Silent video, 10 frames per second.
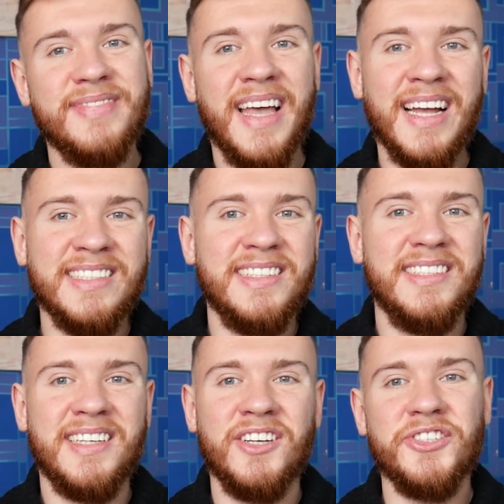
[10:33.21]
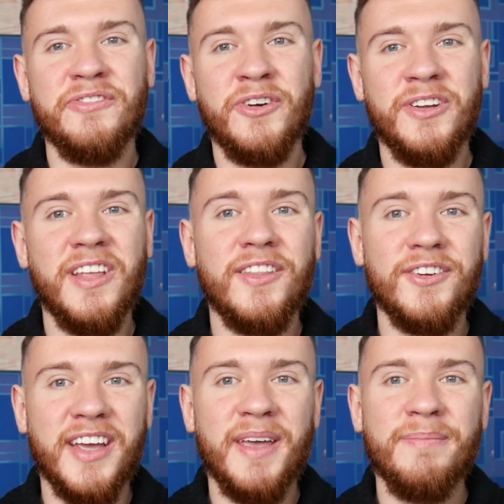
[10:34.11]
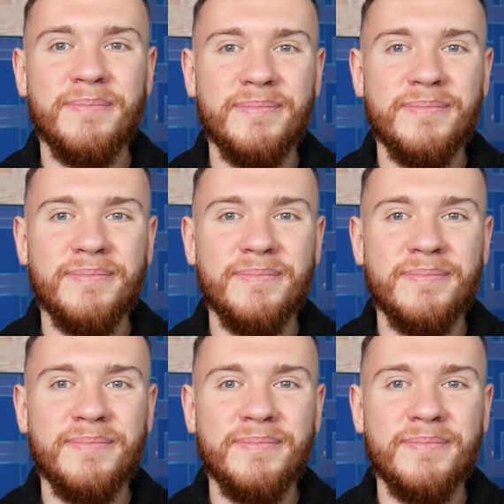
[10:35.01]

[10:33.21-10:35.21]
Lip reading: that's a discussion for another day.